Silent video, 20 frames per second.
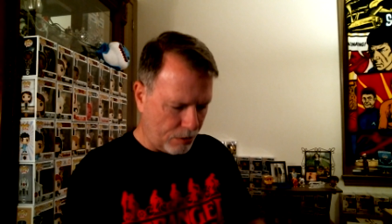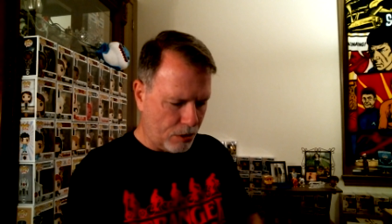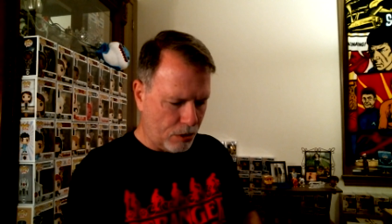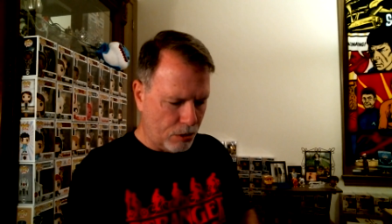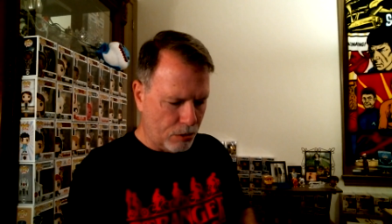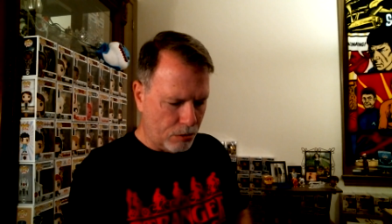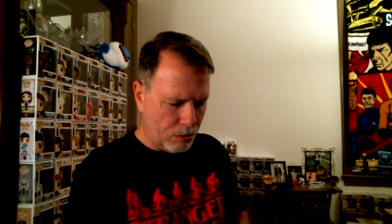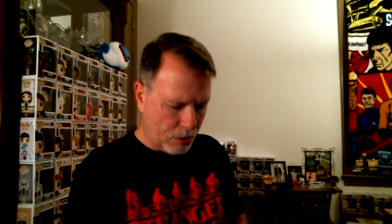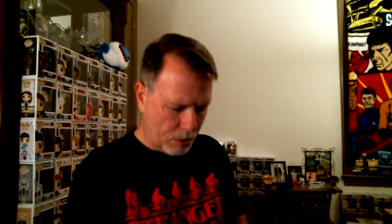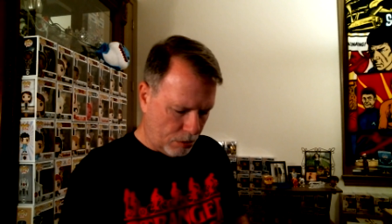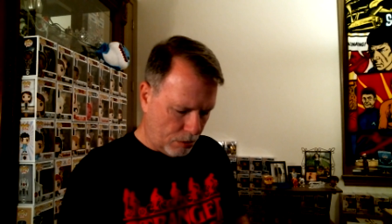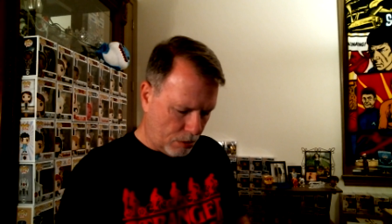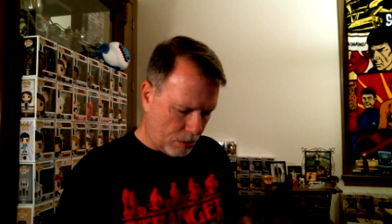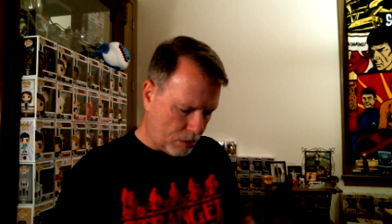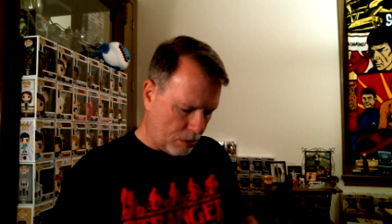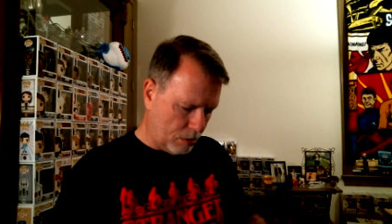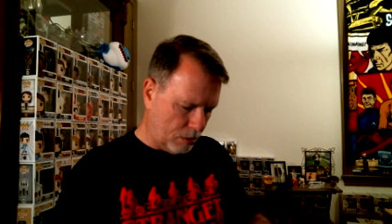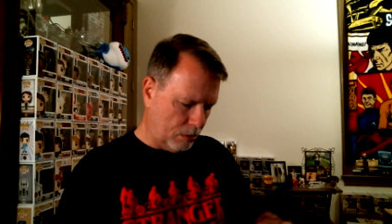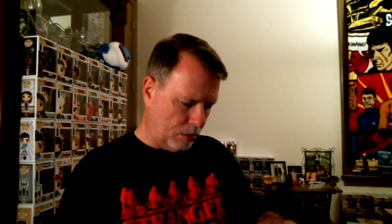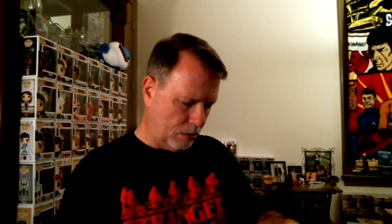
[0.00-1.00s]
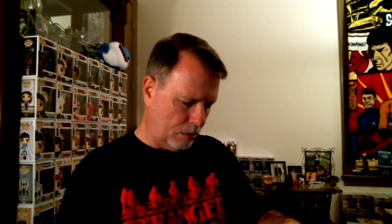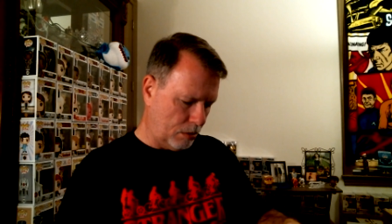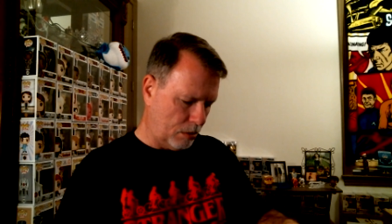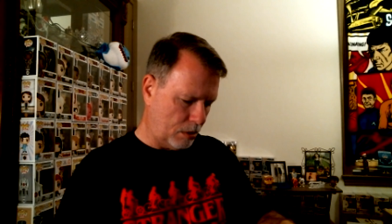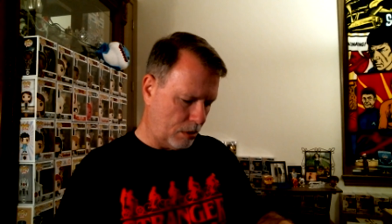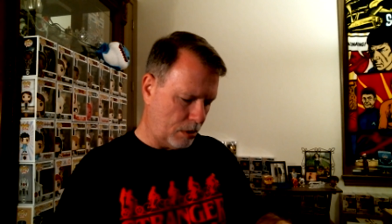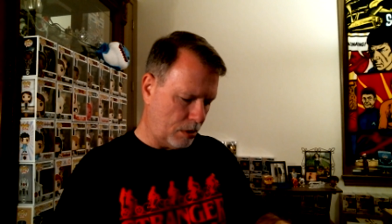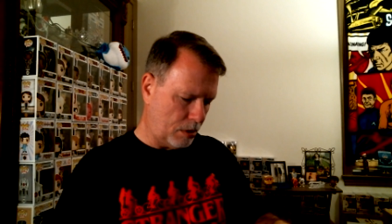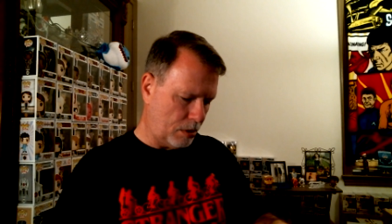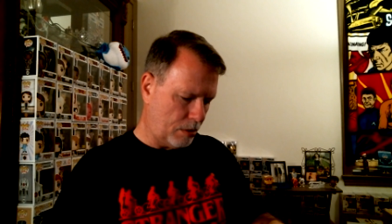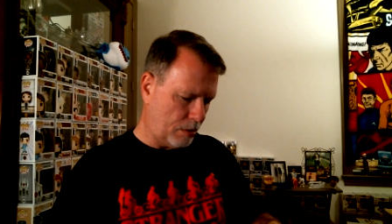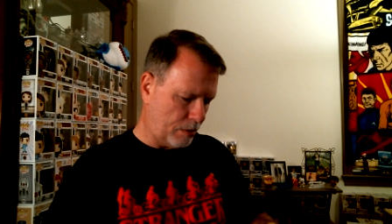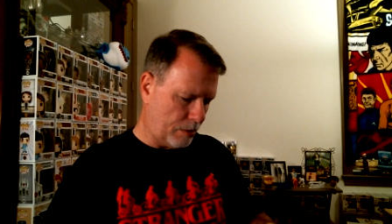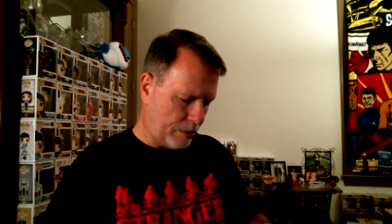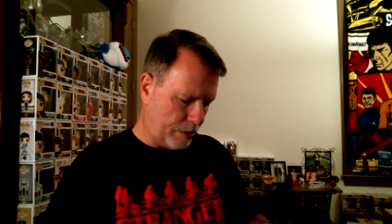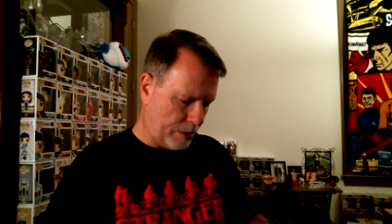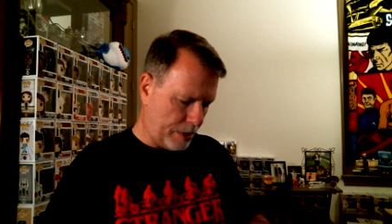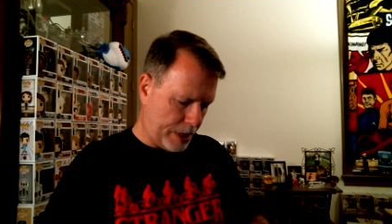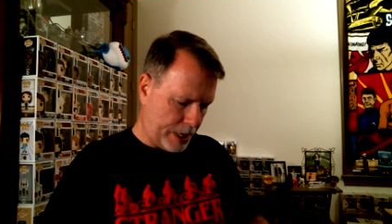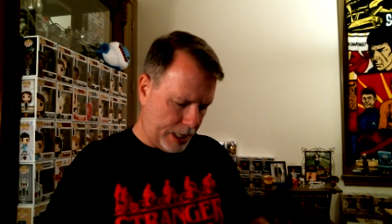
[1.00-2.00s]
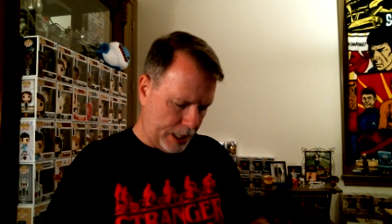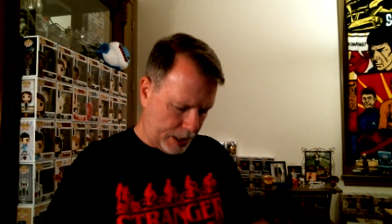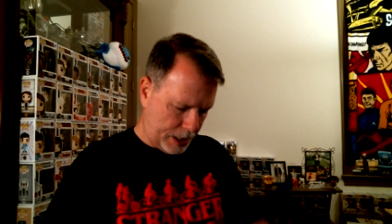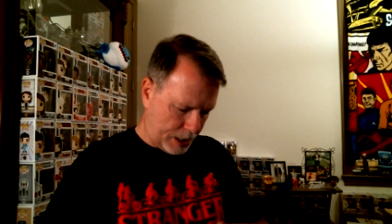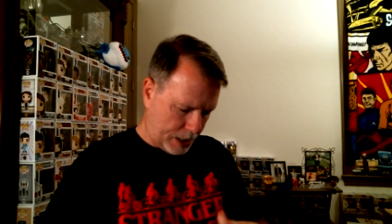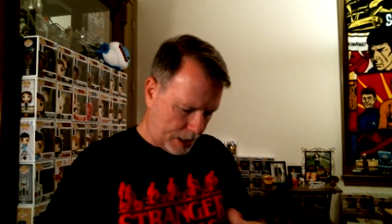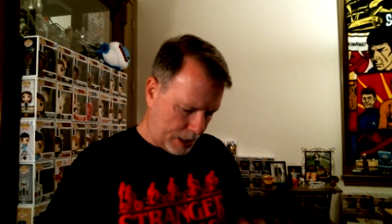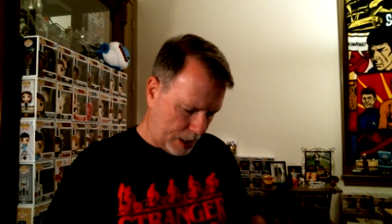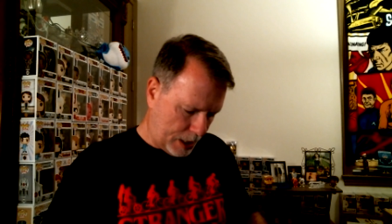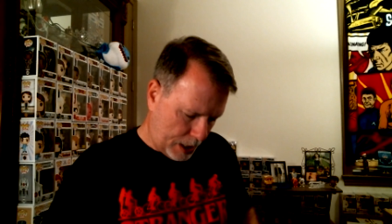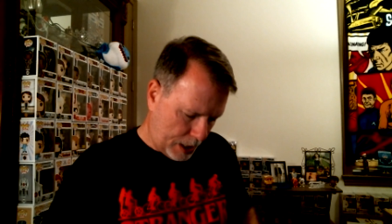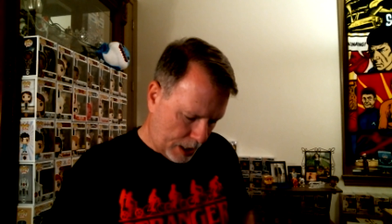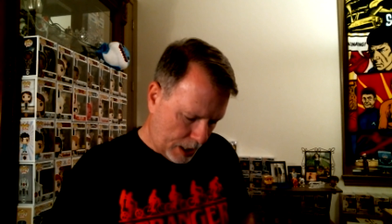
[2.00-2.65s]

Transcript: cool cool cool all right